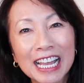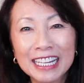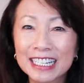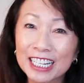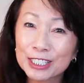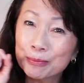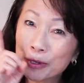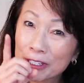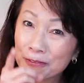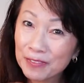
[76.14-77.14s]
Not to
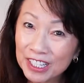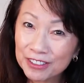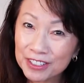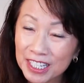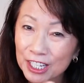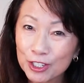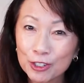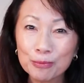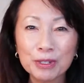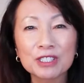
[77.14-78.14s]
point fingers at
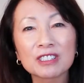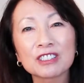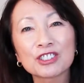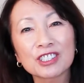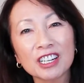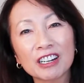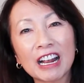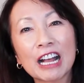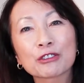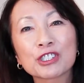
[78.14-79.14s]
you, but to share
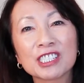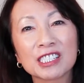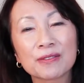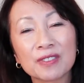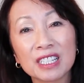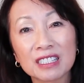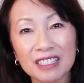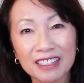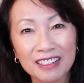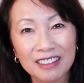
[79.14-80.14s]
how she's
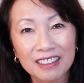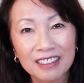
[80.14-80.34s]
feeling